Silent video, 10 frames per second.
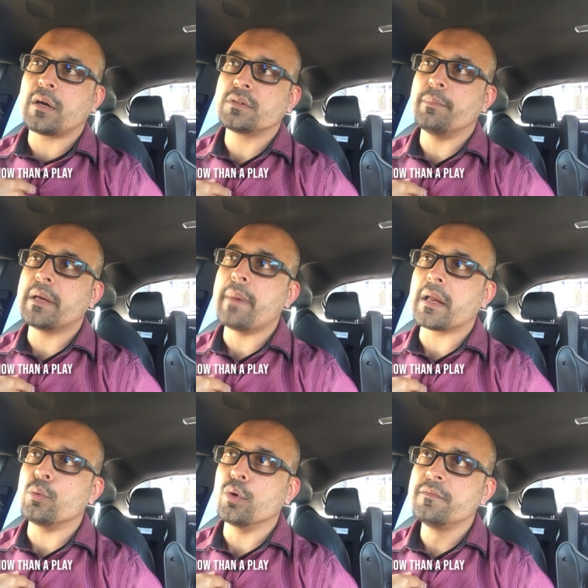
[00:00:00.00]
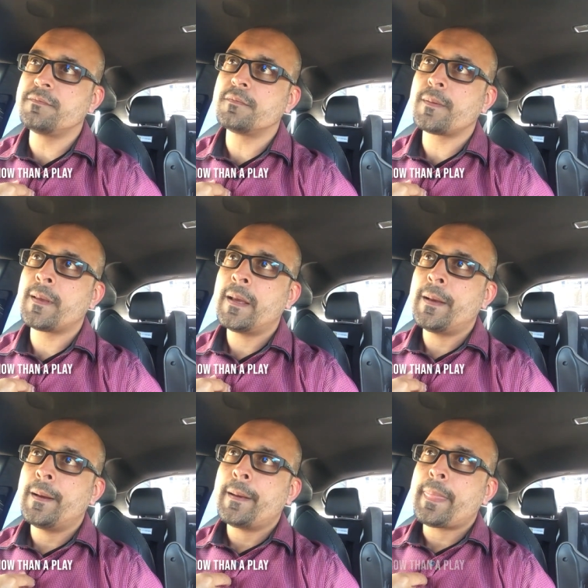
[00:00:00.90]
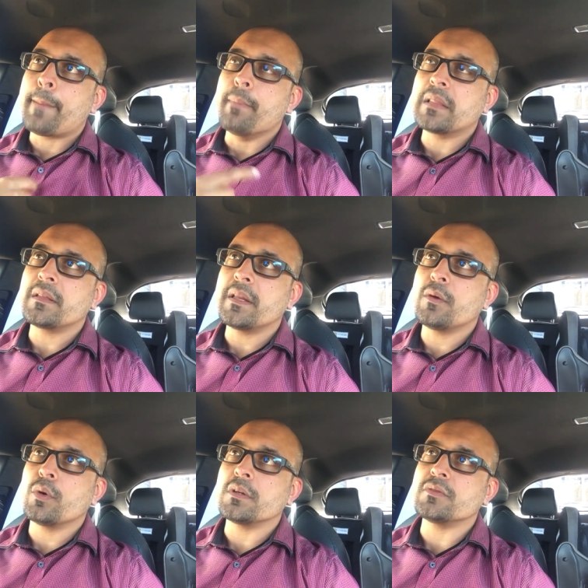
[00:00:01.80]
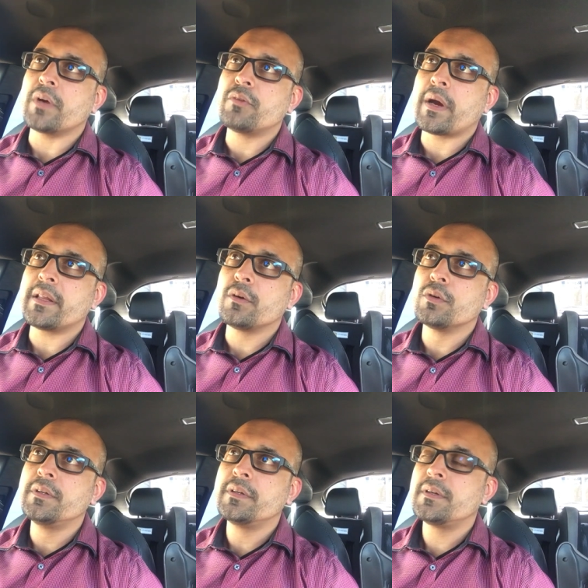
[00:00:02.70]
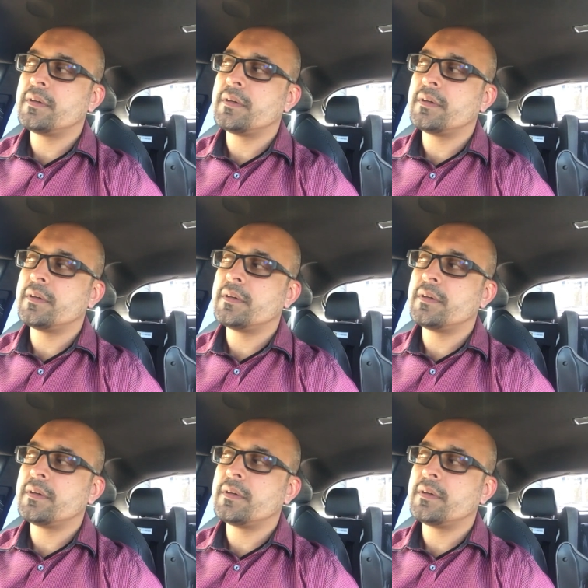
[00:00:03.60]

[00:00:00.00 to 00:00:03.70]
I was the Big Bad Wolf. Bandhani was Red Riding Hood.